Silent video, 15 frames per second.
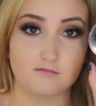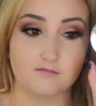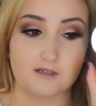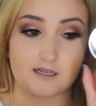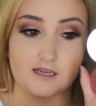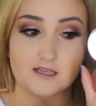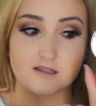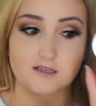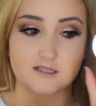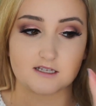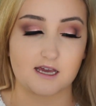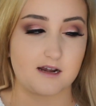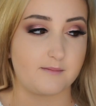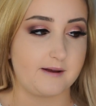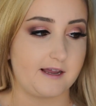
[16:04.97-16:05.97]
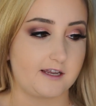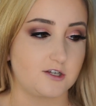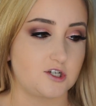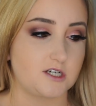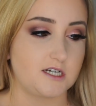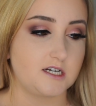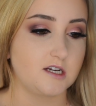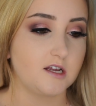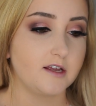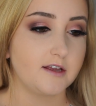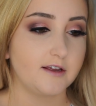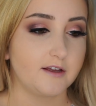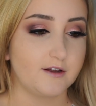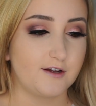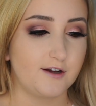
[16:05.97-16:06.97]
like in this kind of packaging
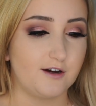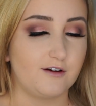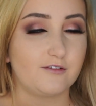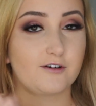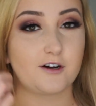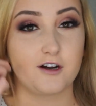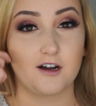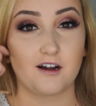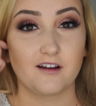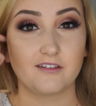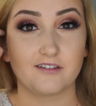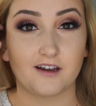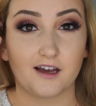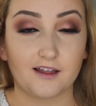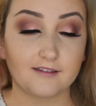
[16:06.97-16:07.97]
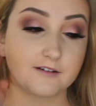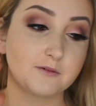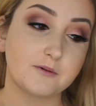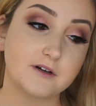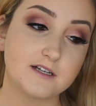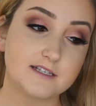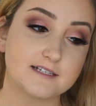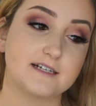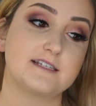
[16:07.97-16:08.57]
over the other ones.